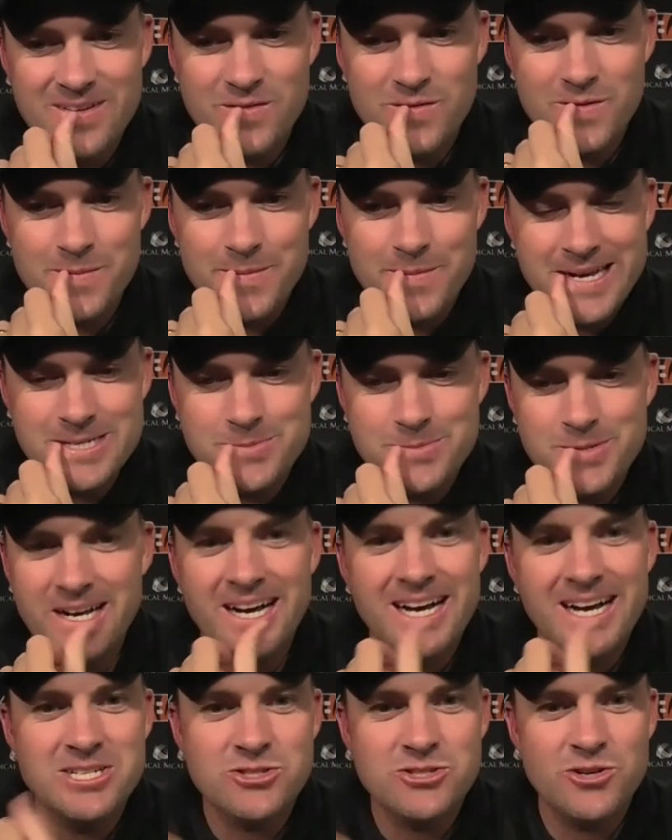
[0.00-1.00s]
reminds me
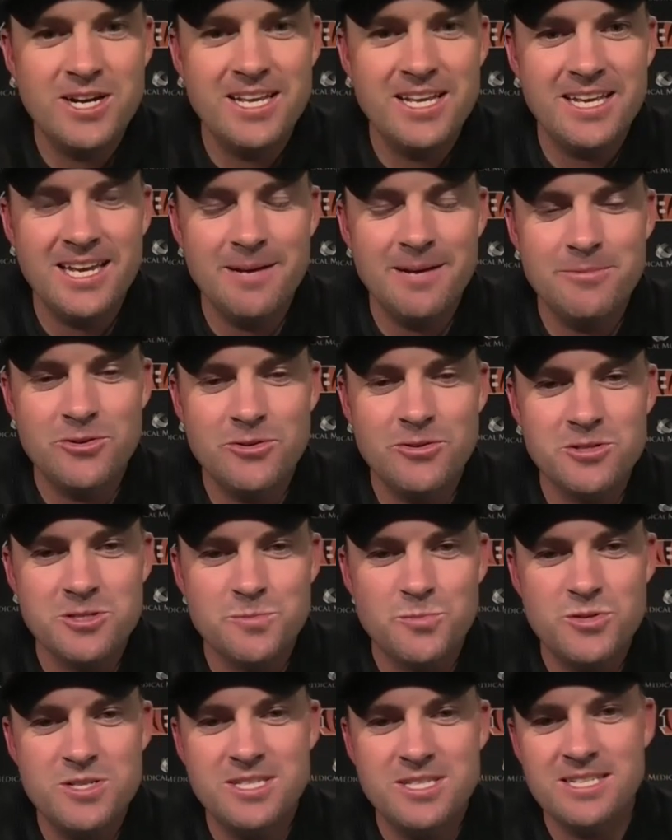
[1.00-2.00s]
of last training camp during
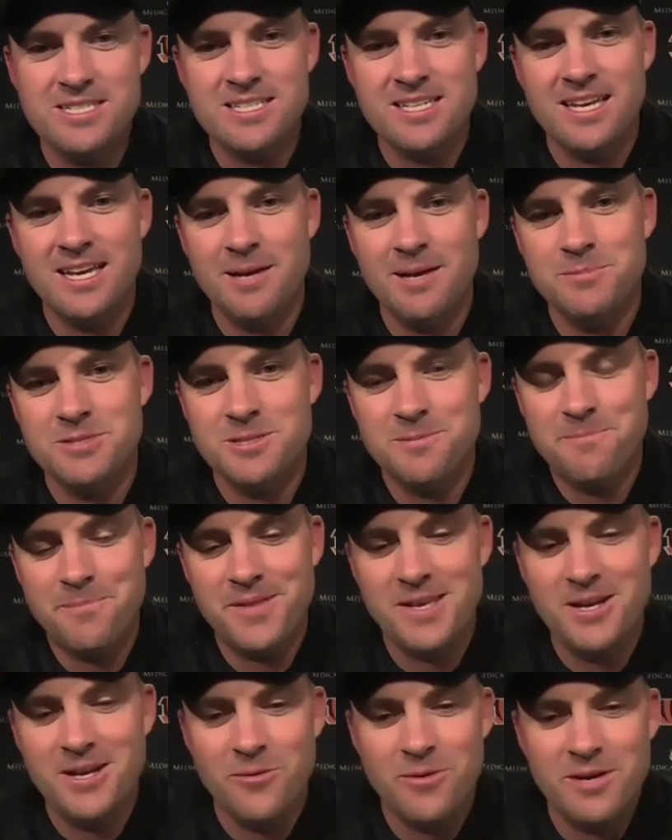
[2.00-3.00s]
those preseason games,
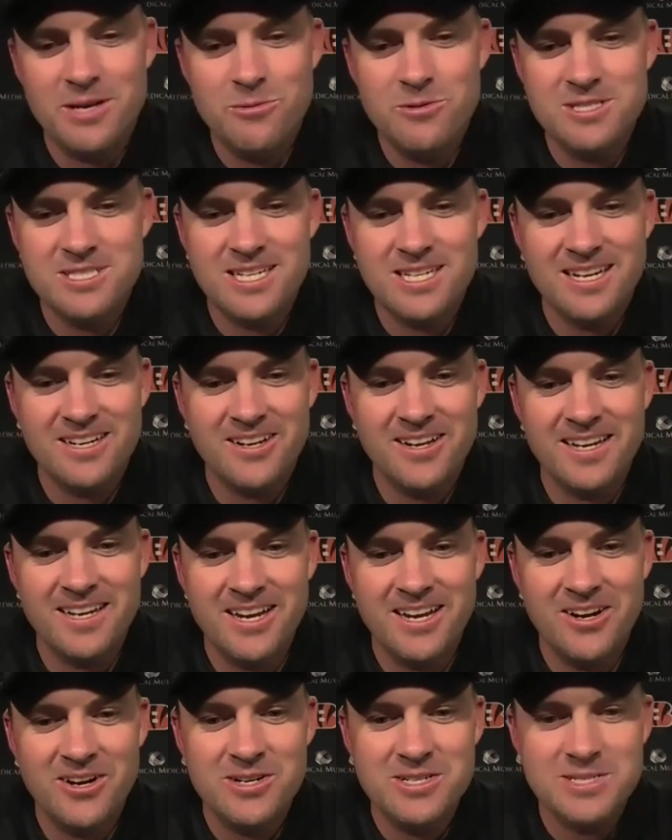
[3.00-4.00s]
you know, when he was getting a lot
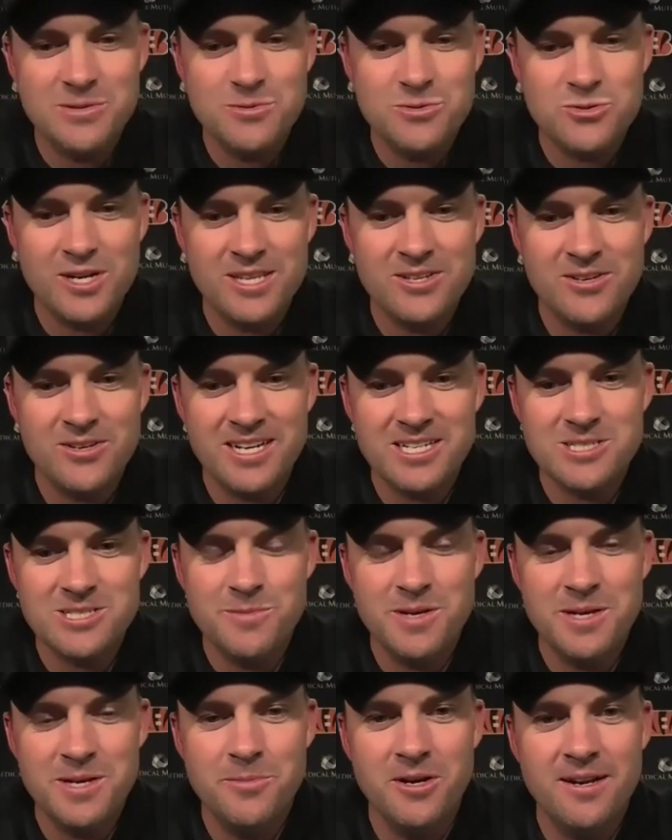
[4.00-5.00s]
of carries and he was right there next
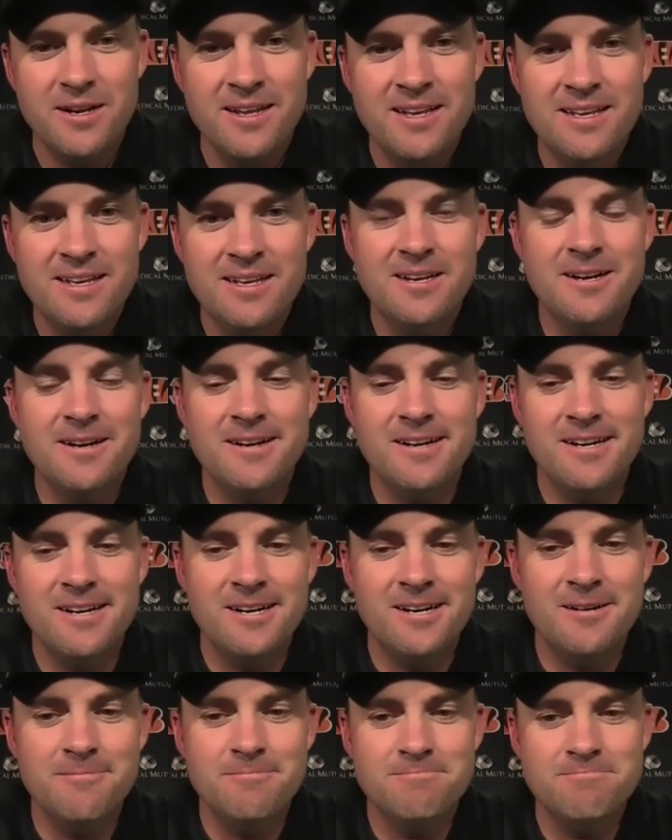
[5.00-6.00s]
to me. But
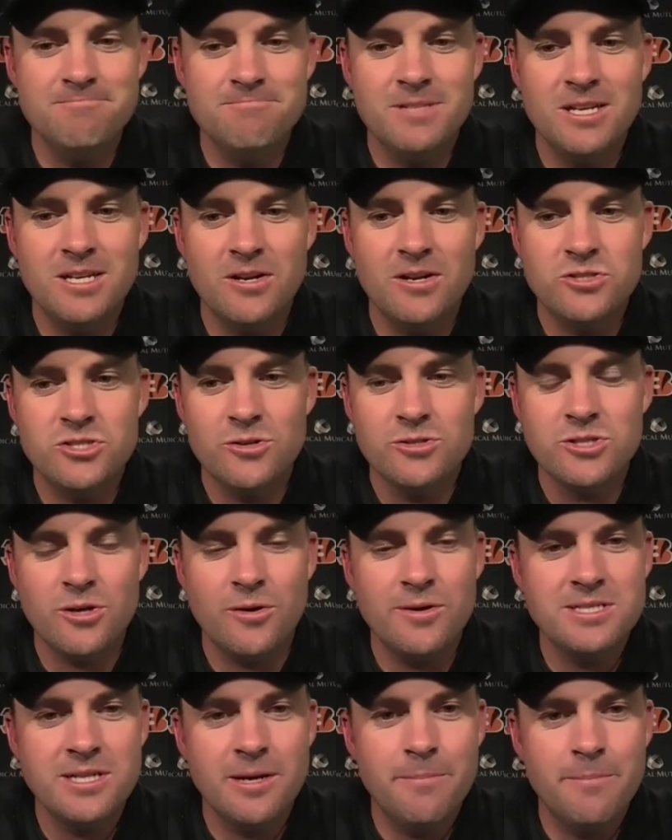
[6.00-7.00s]
you know, Joe's
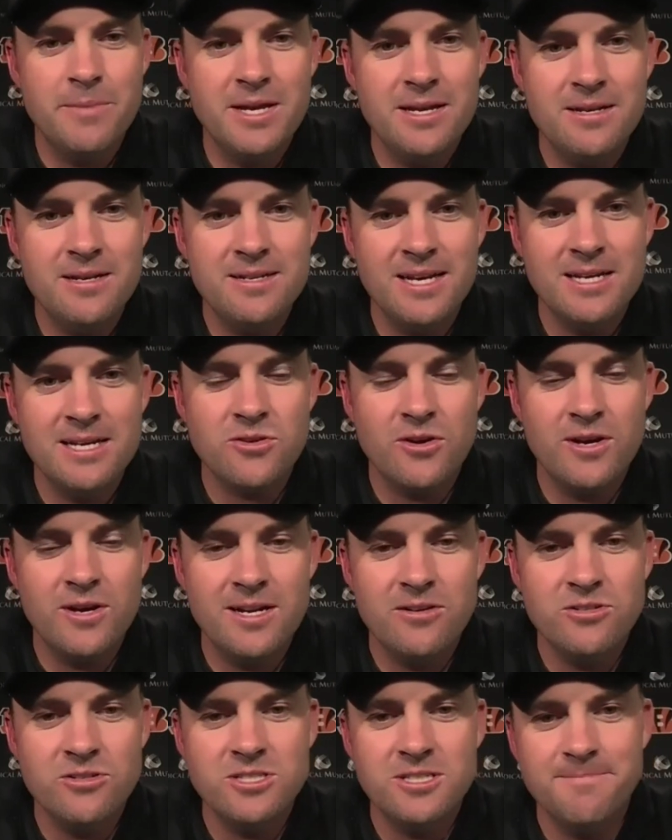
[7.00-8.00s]
always upbeat and has
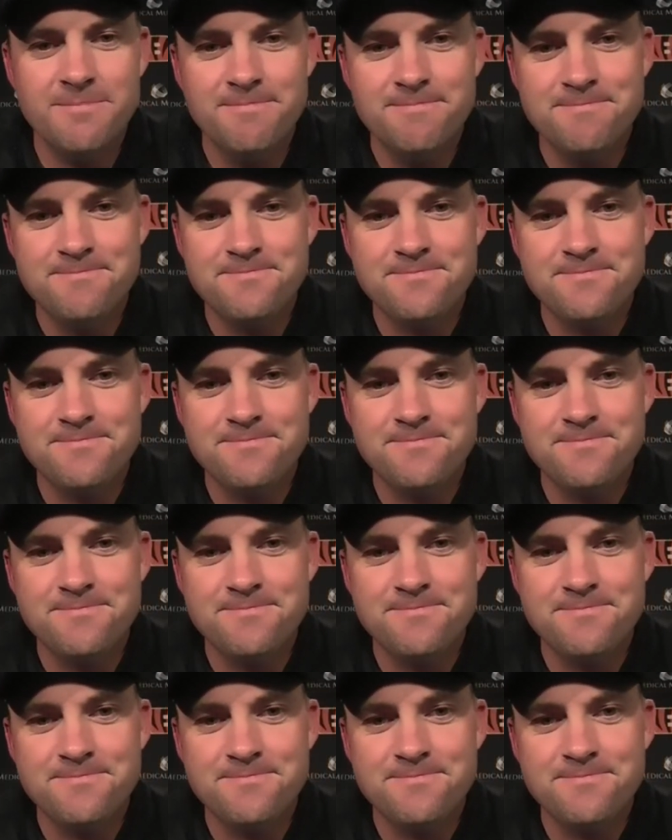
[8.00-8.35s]
great energy.